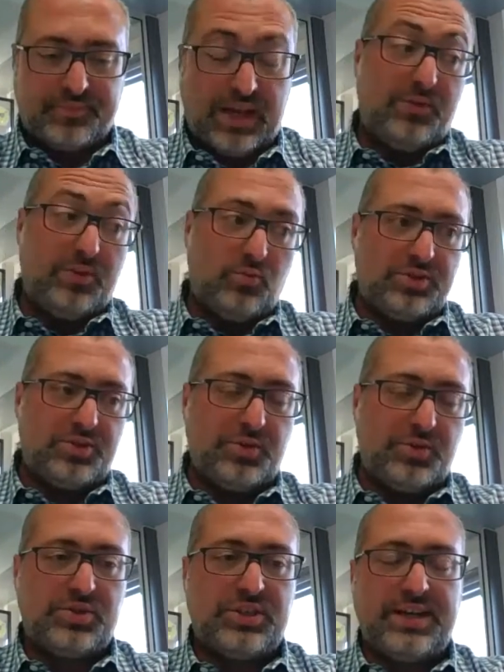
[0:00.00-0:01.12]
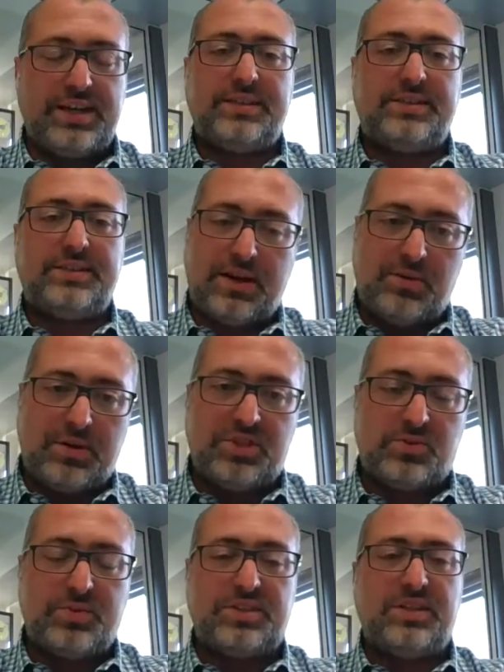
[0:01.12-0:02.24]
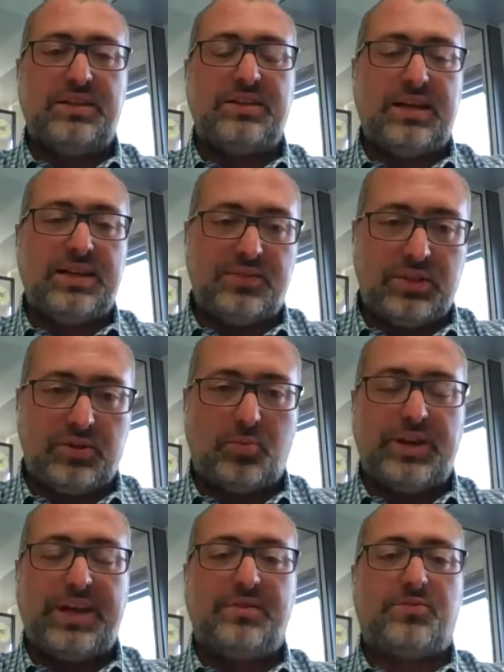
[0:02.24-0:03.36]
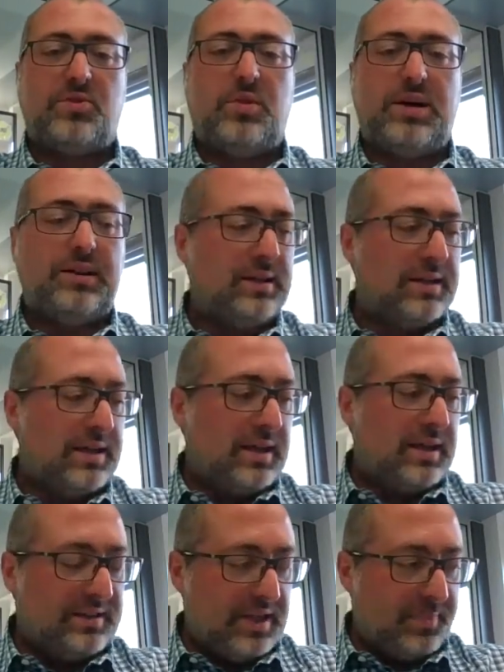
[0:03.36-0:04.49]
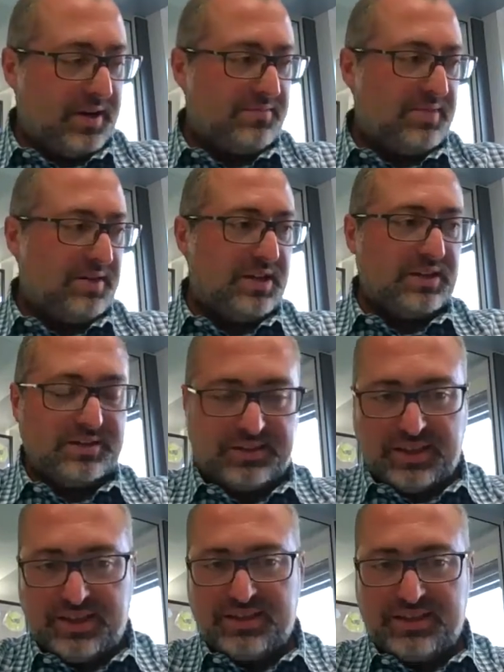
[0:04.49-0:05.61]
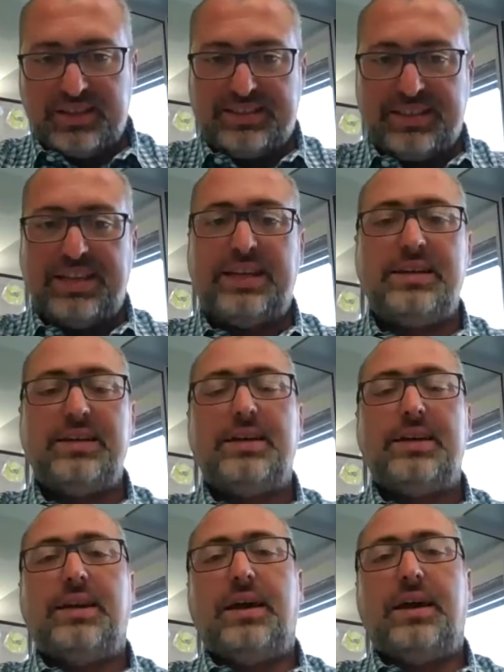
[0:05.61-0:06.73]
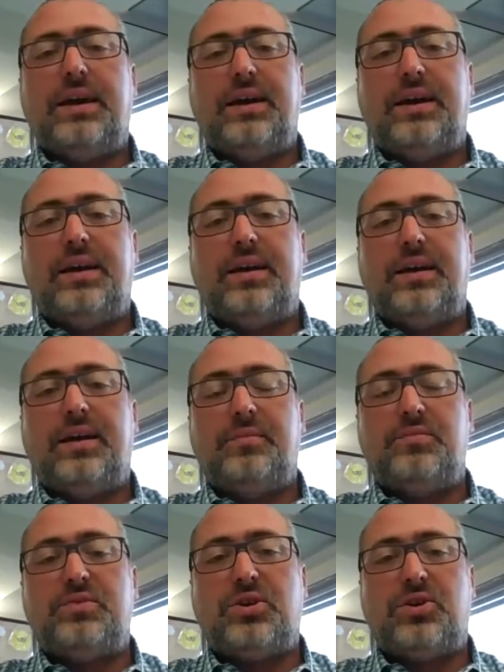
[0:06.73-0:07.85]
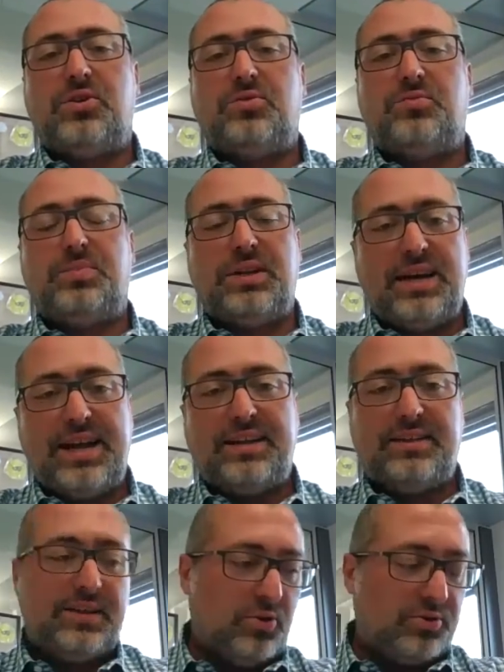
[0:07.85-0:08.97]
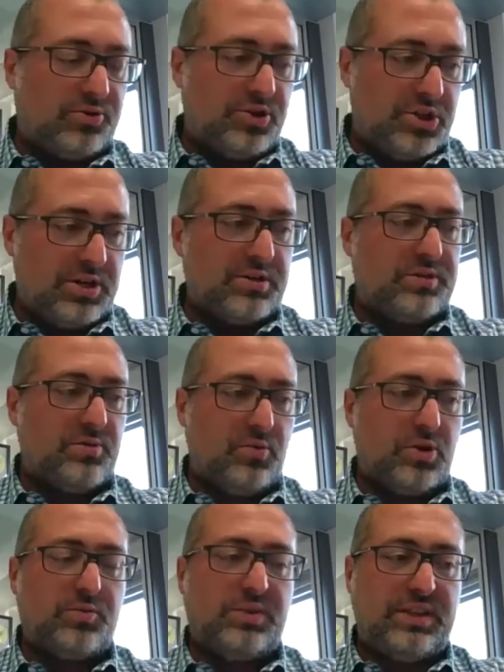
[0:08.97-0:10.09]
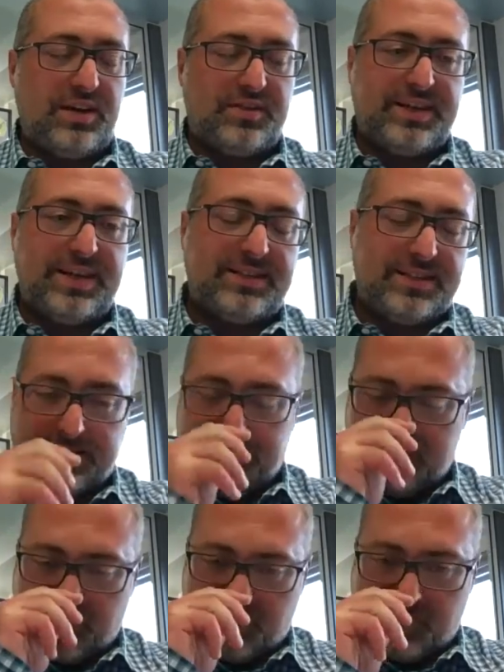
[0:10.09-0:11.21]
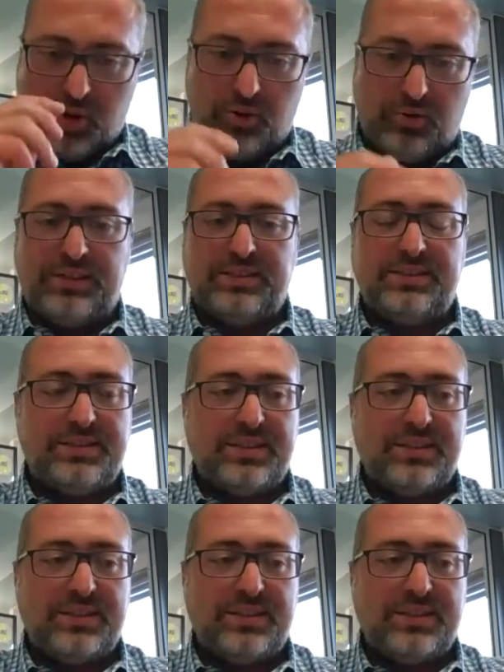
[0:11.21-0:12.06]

affluent ones, you could say, I guess. Now I'm in Switzerland. I lived in Copenhagen for a while. Did a part of my medical studies in Italy. But I had the also chance to work with the healthcare systems of Poland,